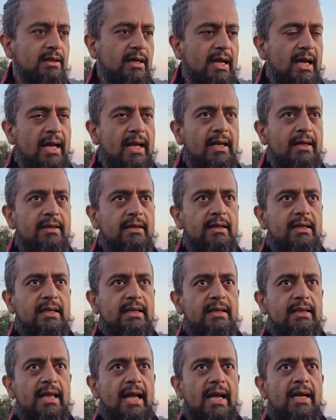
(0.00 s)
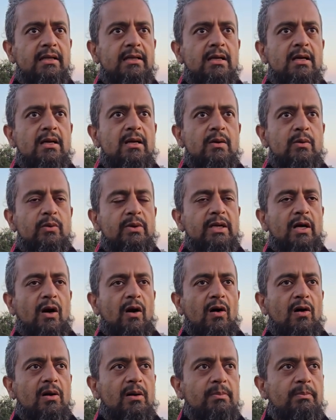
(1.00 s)
And in that, we
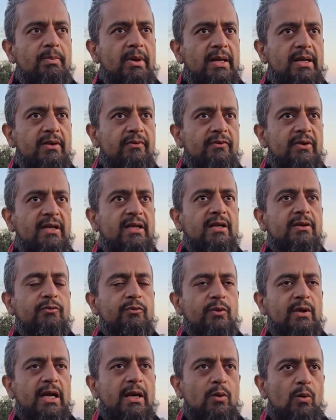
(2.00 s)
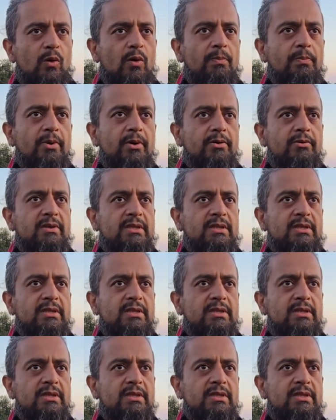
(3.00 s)
all benefit if we are open,